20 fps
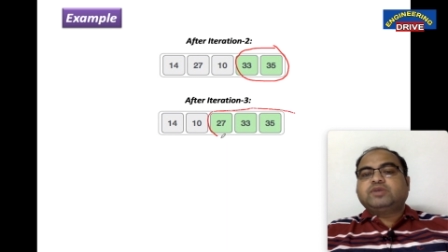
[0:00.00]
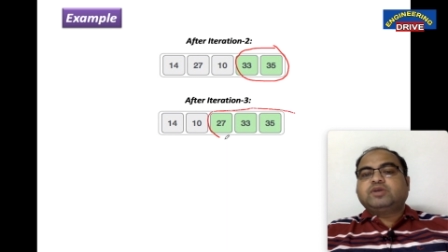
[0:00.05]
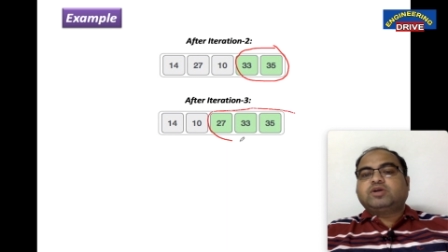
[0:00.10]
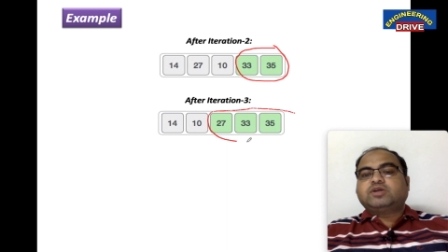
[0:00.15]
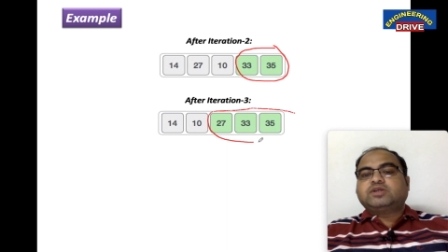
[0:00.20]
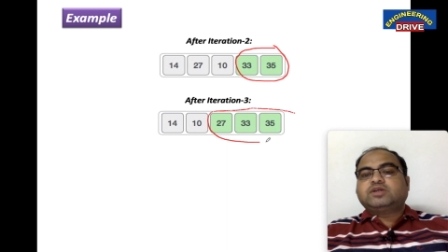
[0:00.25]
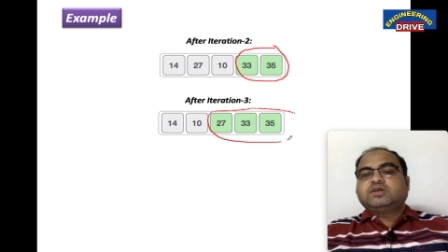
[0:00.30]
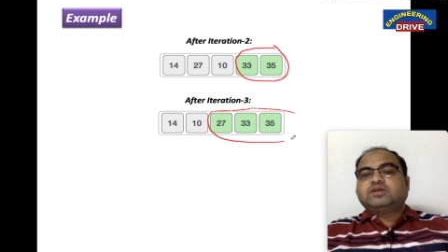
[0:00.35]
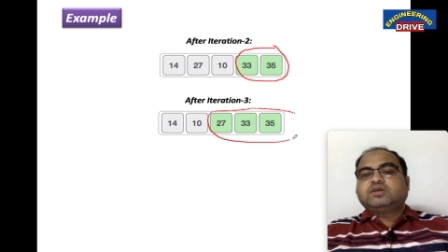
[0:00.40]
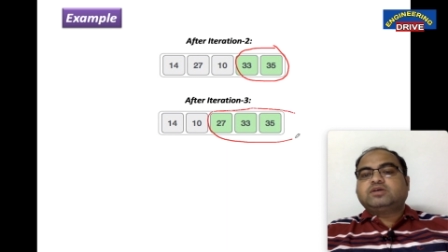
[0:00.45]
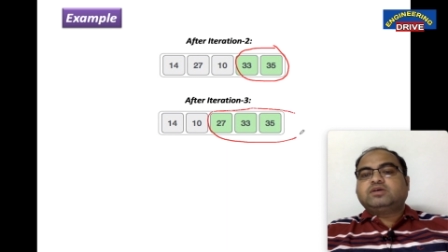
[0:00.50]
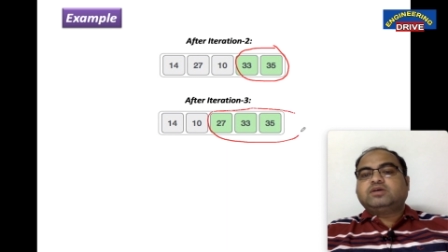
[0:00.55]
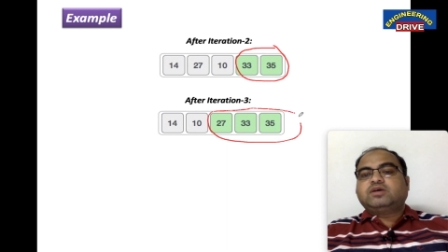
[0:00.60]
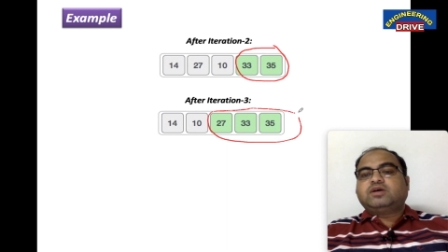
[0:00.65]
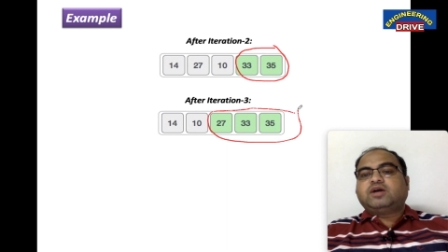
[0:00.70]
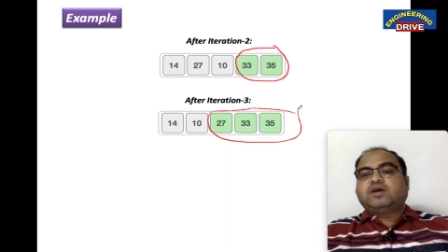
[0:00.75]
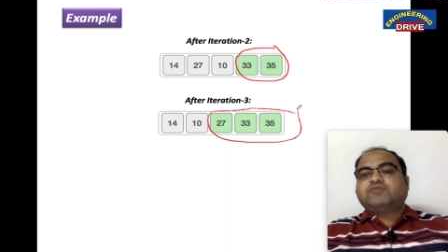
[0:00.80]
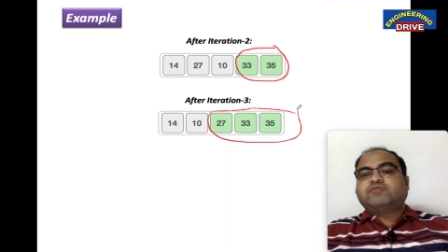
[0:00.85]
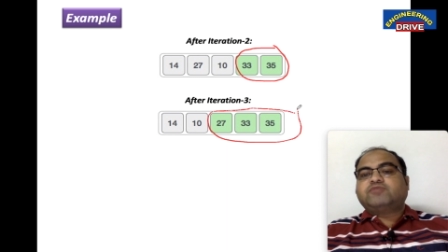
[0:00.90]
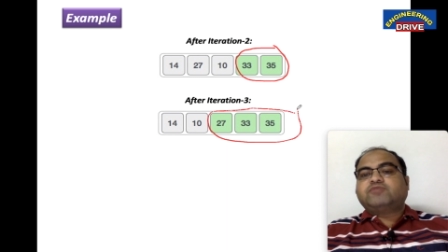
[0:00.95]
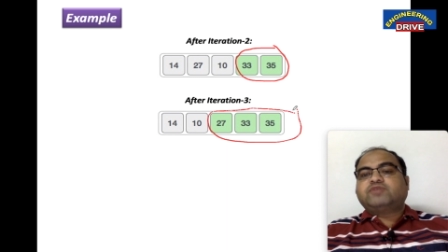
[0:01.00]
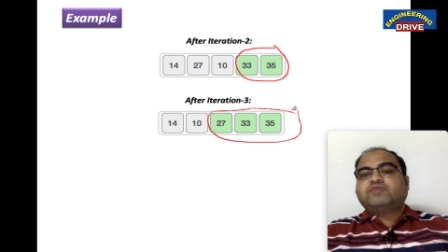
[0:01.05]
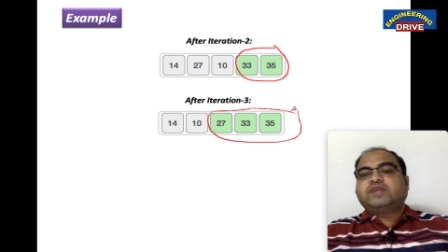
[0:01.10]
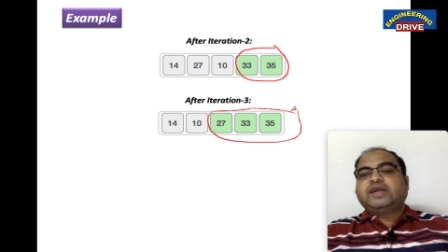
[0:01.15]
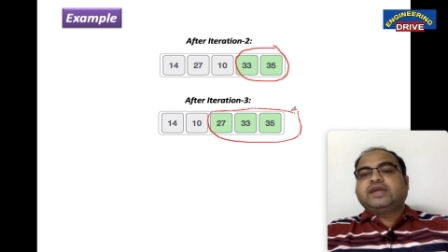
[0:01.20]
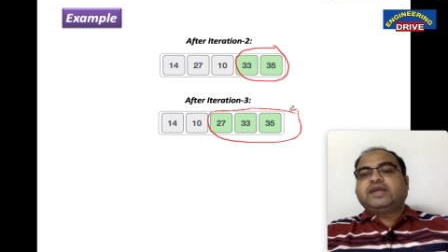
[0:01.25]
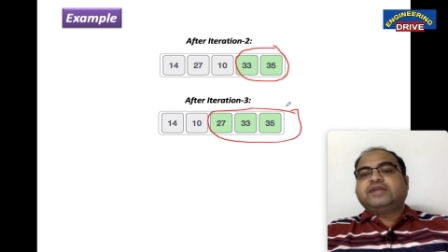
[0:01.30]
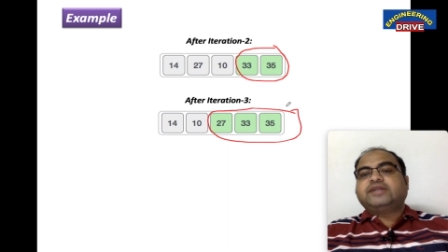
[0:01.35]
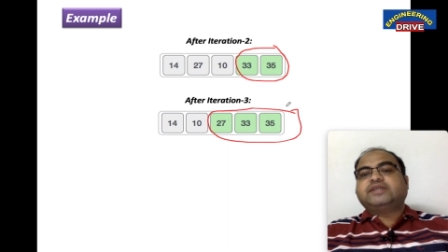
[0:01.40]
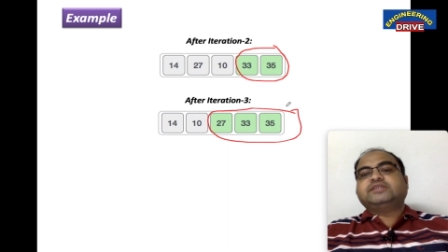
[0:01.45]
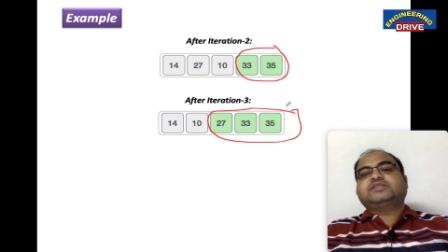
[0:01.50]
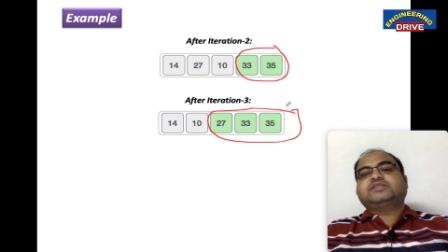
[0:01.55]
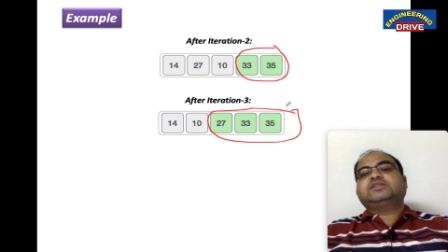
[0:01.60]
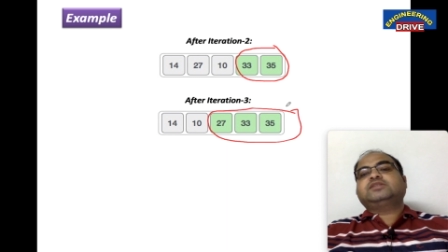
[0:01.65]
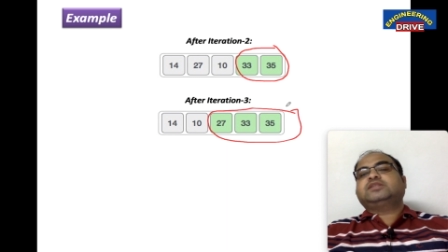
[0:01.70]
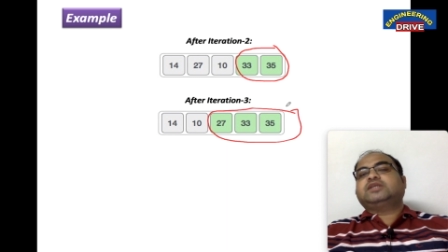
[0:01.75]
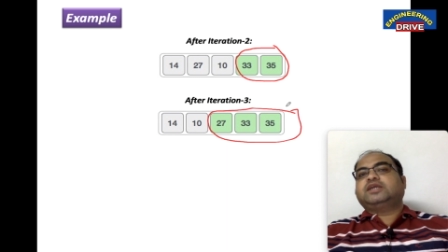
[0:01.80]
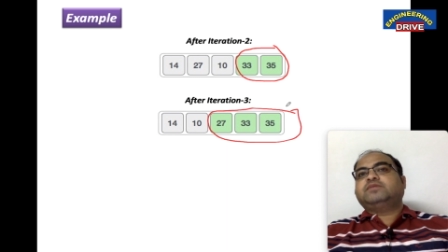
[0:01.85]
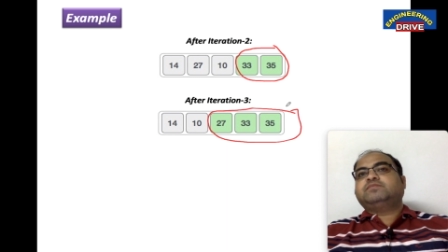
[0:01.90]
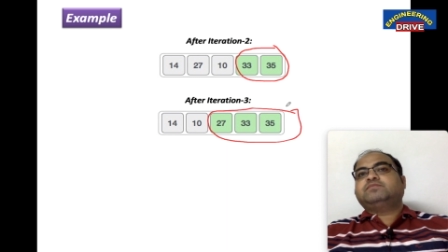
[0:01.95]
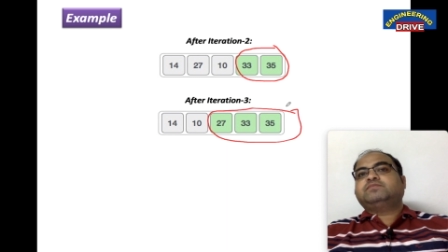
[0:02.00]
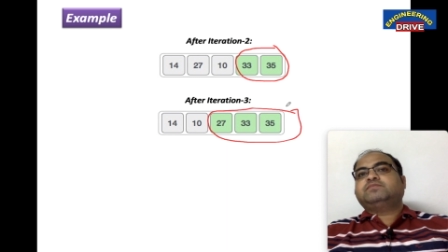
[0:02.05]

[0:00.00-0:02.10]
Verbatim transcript: got after iteration 3